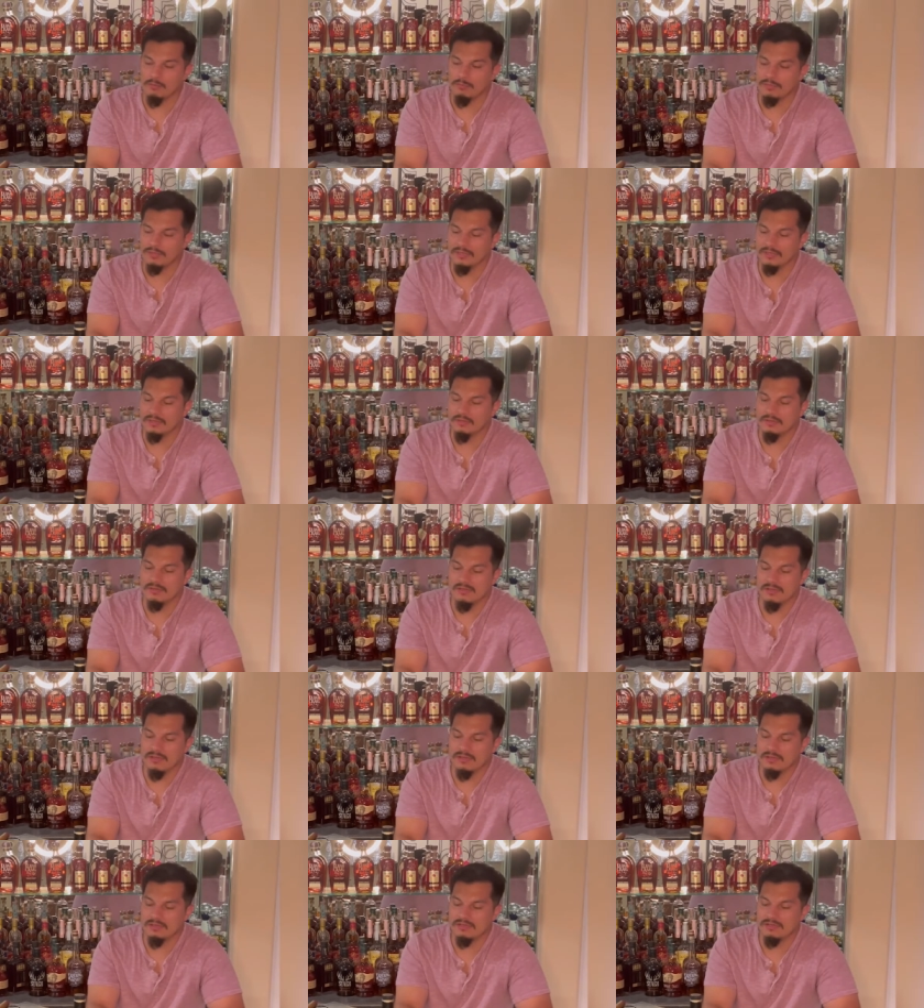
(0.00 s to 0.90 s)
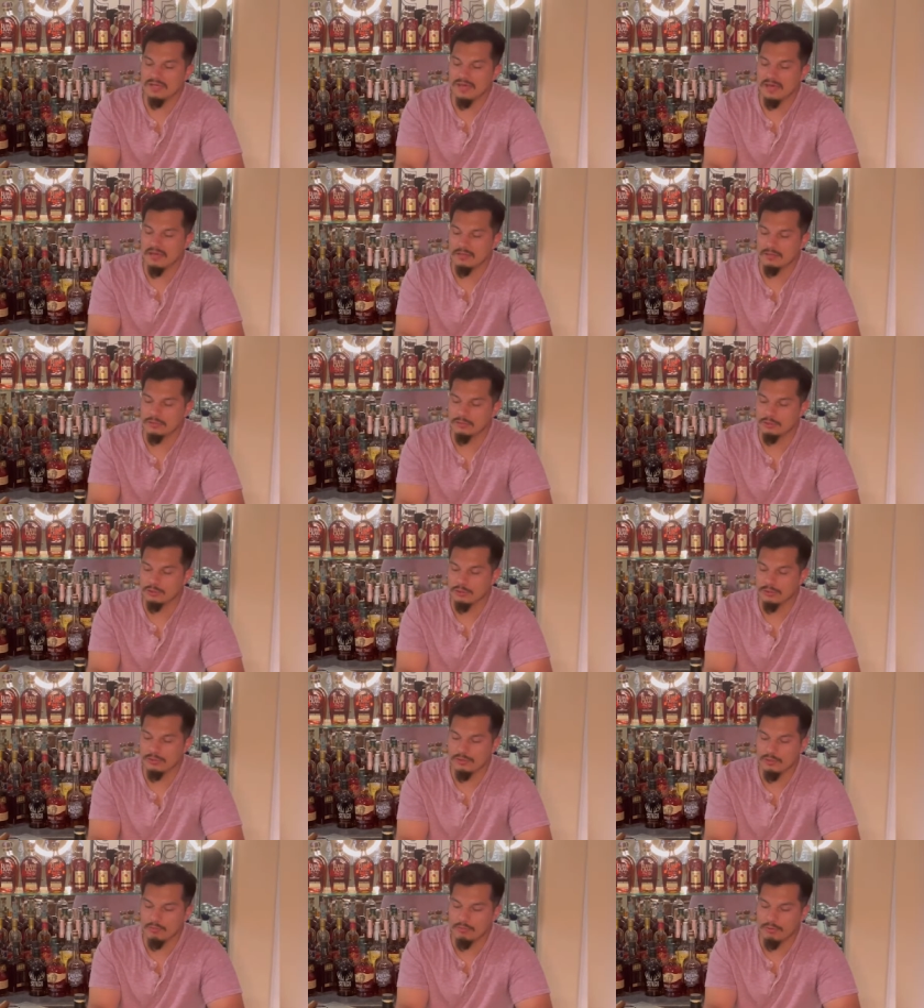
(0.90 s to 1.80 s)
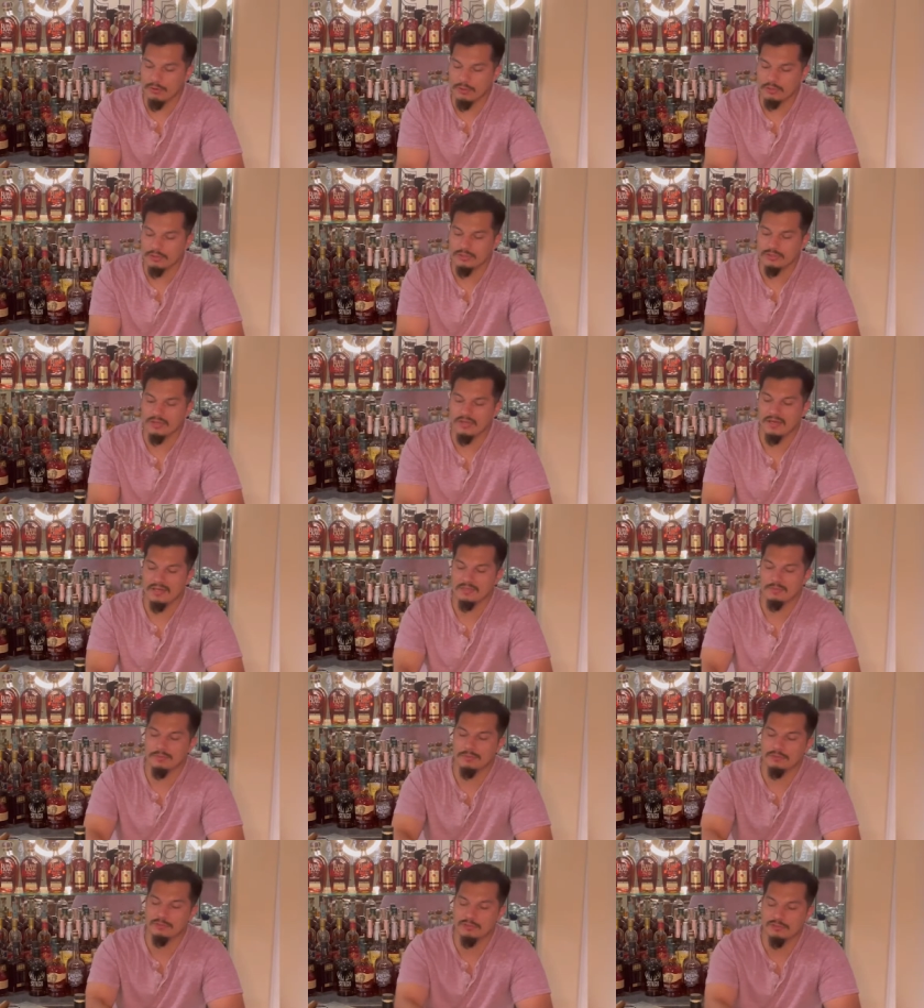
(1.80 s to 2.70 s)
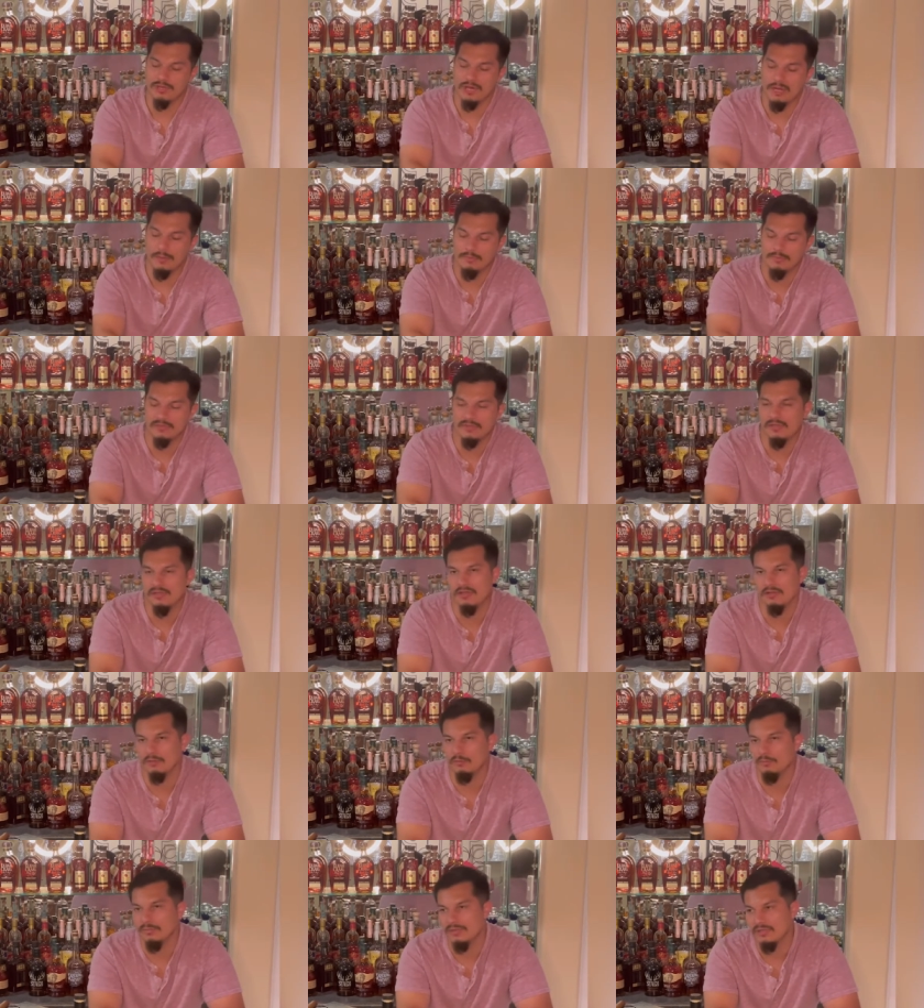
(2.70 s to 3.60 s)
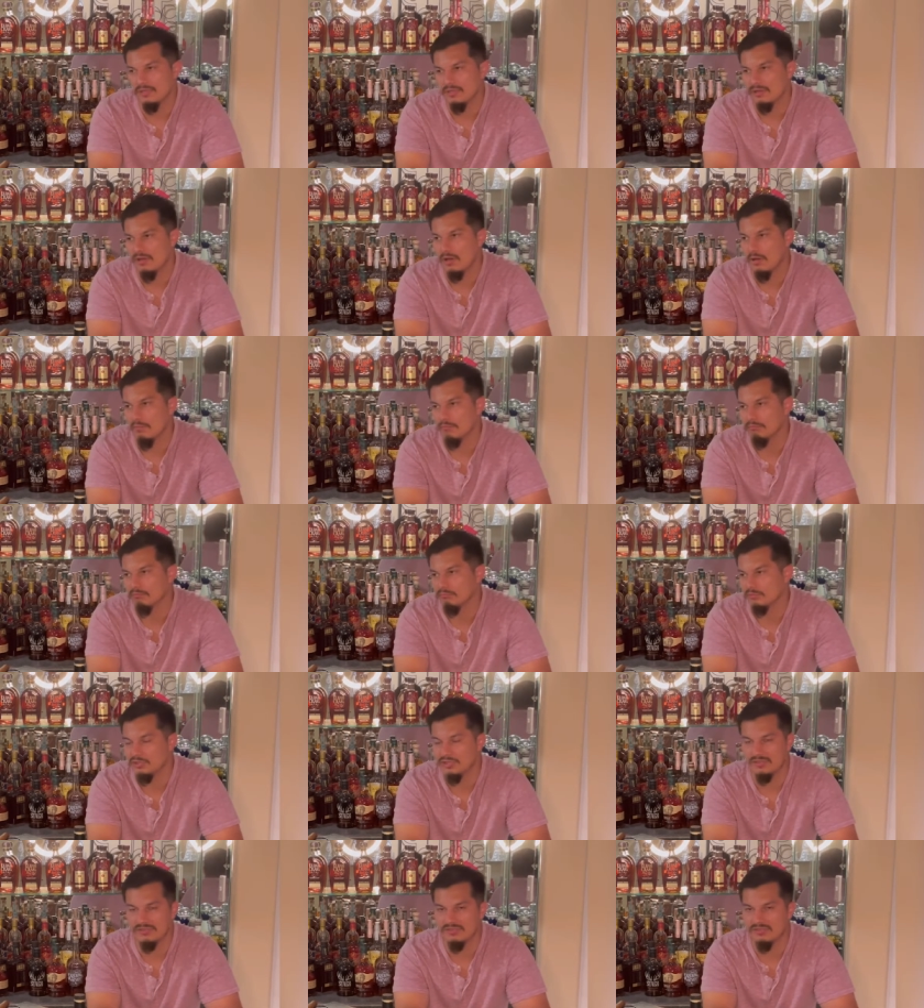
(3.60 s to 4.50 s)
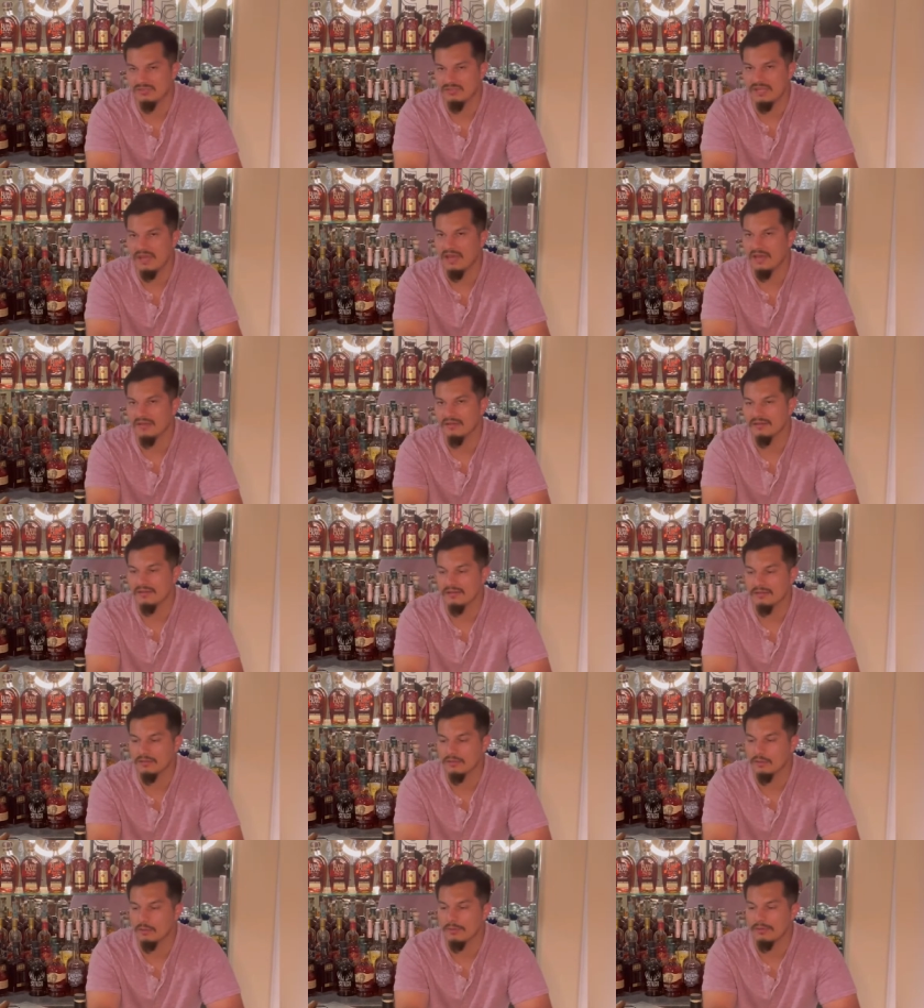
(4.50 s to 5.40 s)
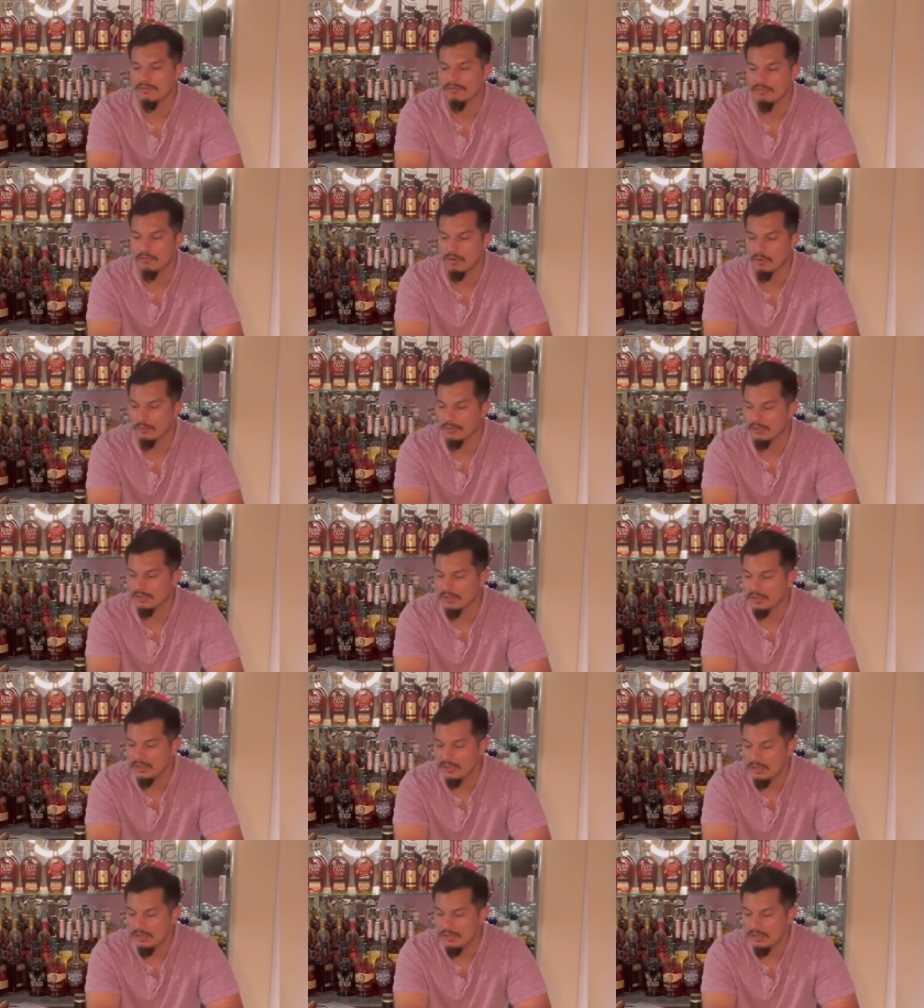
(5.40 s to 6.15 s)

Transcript: but the Stagg Junior portion has been dropped and it'll become just Stagg going forward.